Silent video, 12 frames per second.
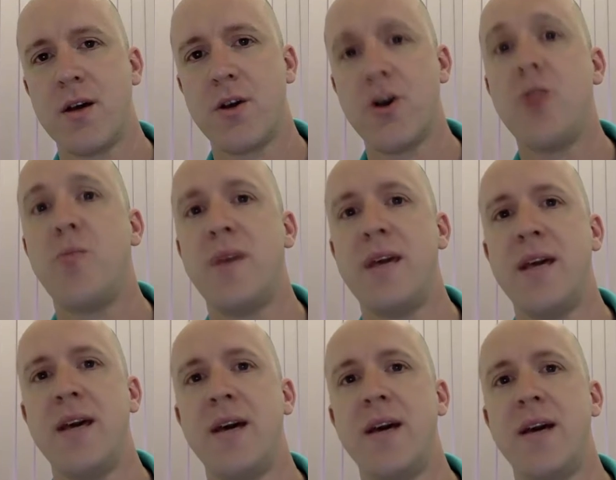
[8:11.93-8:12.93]
could
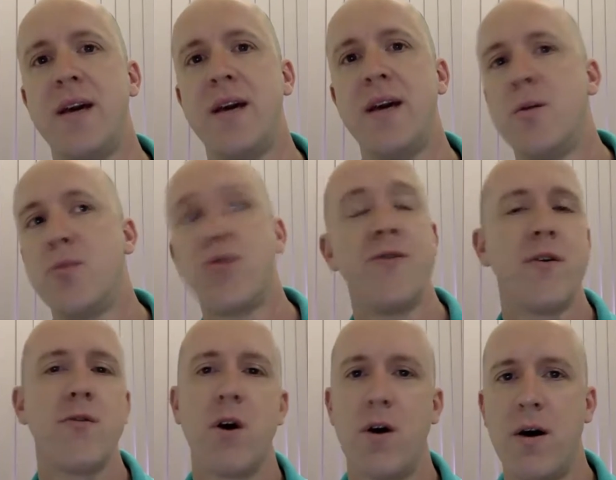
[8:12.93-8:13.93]
be proven
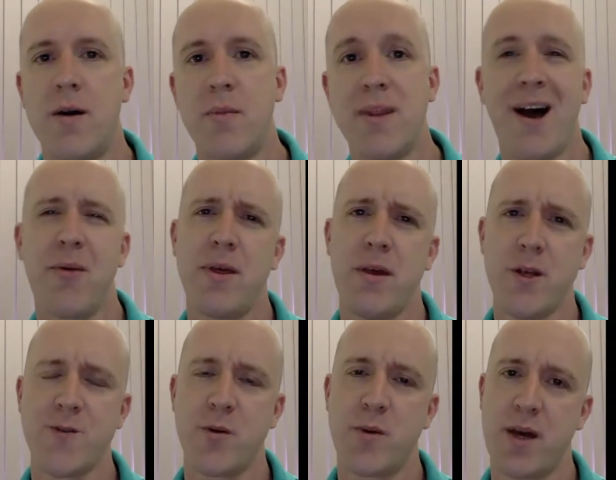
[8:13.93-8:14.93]
wrong, but that would be
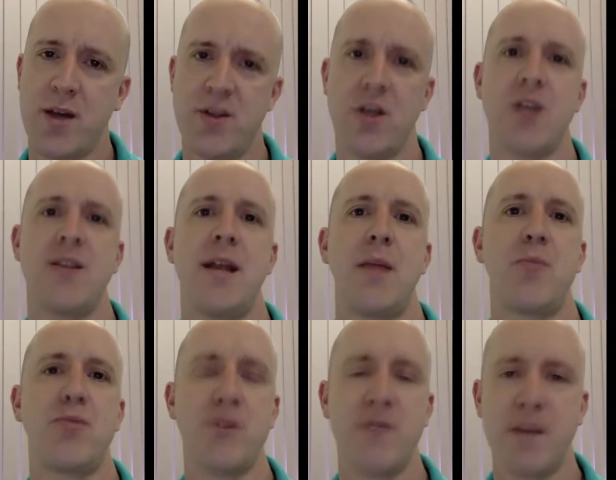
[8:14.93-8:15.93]
useful because you could then
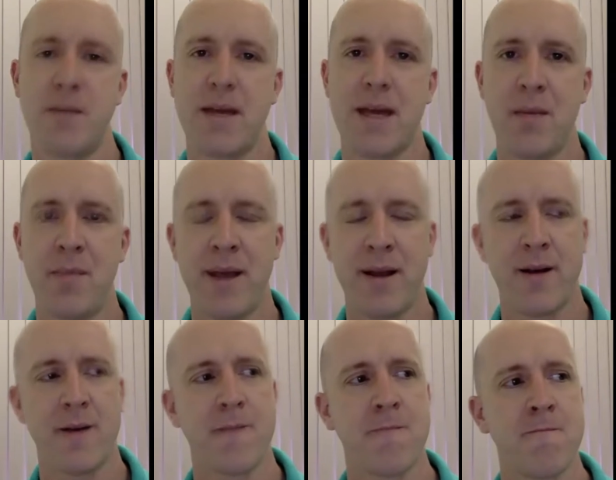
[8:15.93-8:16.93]
improve it and make it better.
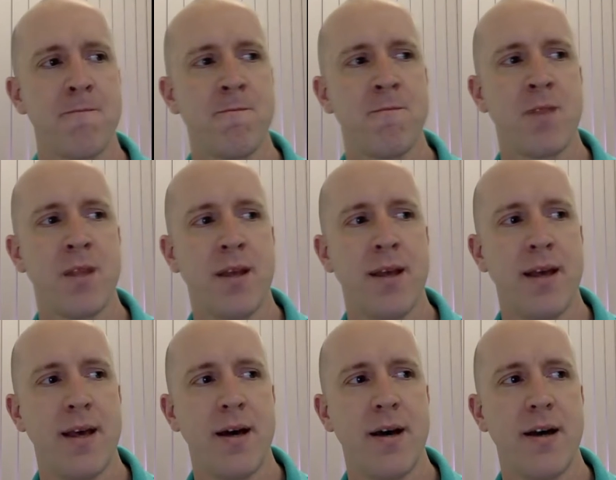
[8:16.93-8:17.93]

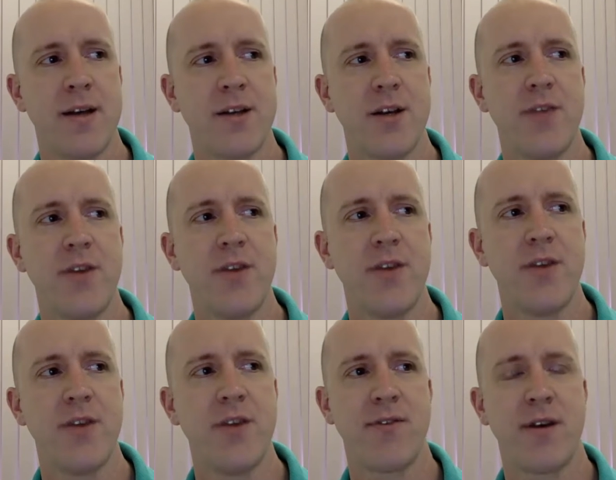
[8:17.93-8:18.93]
Uh, so if you
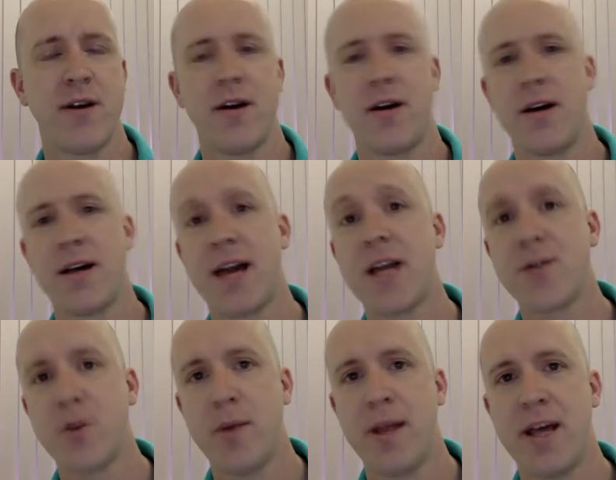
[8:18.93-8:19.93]
have a case
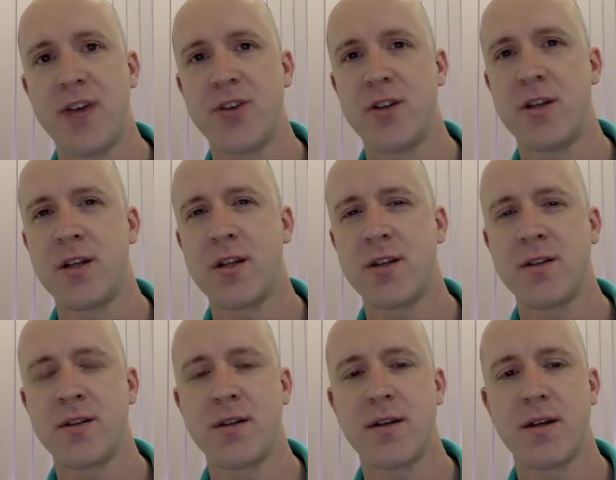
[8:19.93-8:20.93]
formulation that
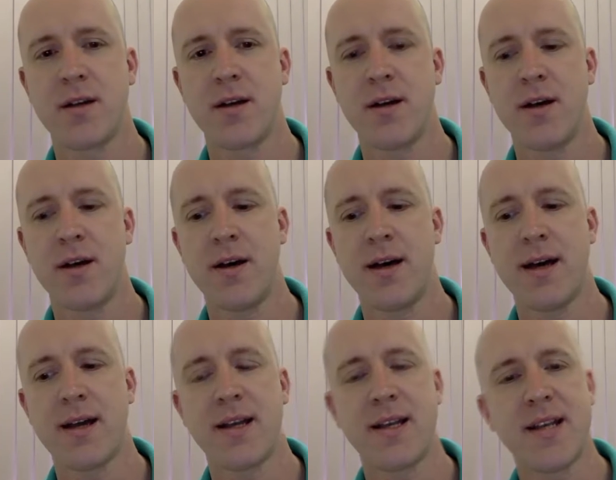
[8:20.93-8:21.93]
doesn't uh,
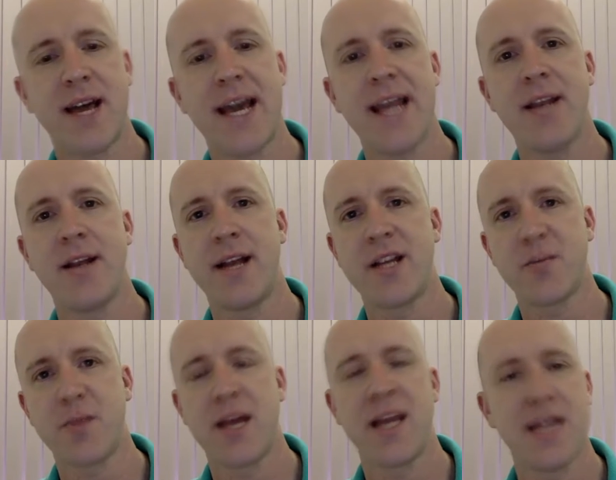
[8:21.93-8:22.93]
contain and
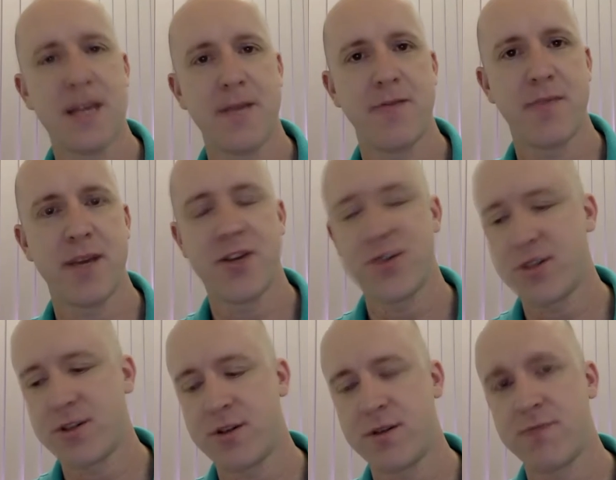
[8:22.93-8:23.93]
explain the
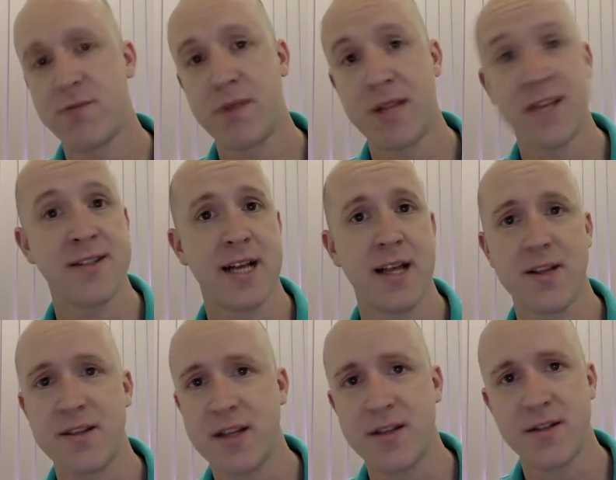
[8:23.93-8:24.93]
information from your needs
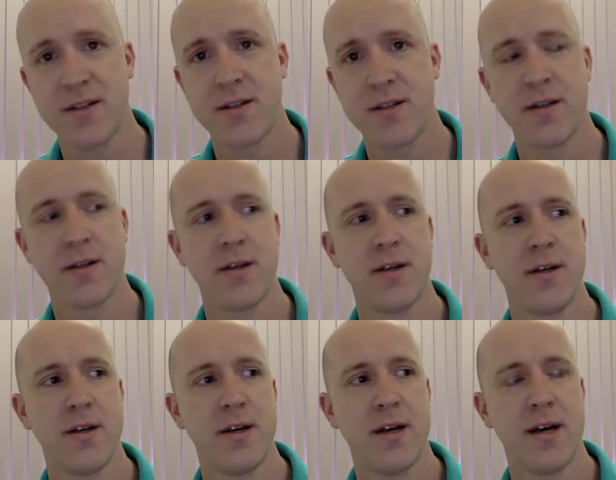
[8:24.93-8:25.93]
analysis
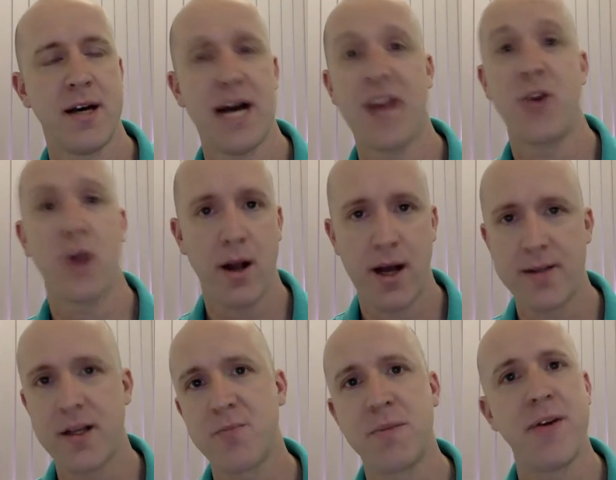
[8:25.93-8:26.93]
uh, and your client's
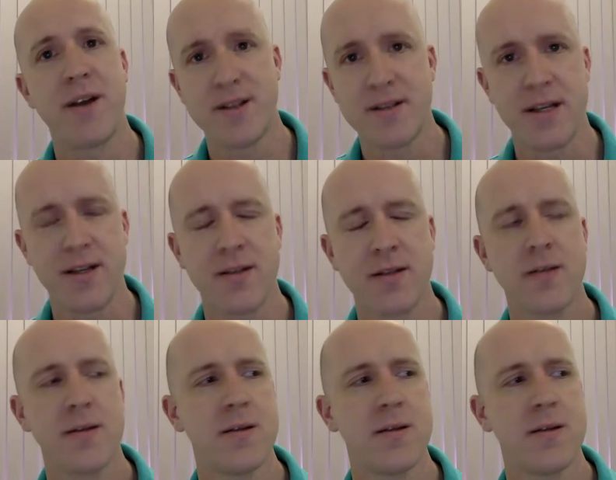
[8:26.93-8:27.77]
experiences,